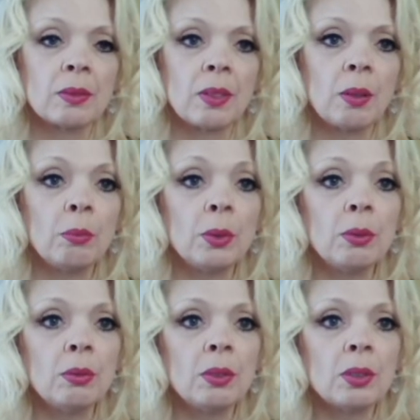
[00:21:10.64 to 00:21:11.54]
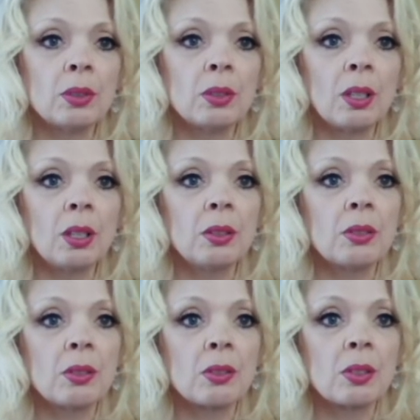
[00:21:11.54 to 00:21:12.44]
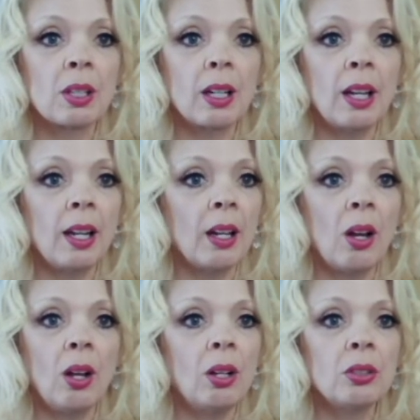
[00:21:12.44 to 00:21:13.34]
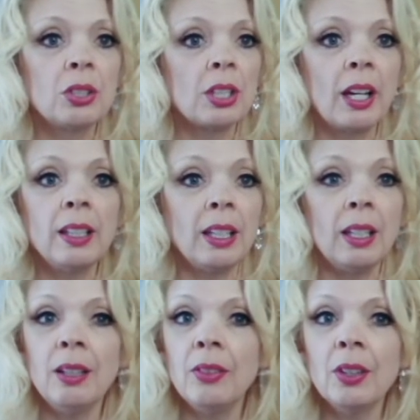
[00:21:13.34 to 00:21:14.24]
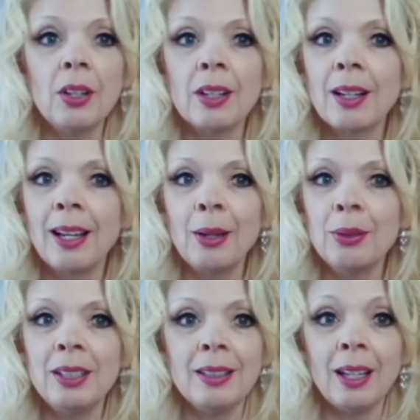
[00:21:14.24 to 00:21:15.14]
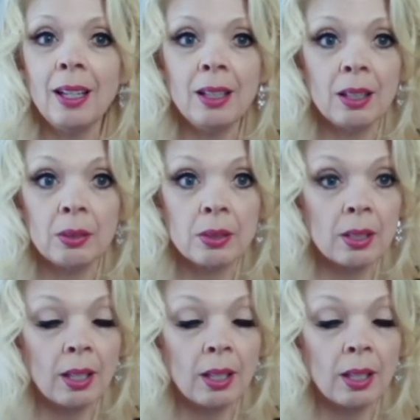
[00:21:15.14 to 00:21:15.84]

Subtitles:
The moon, the stars, the sky, all shining. Even on a cloudy day, there is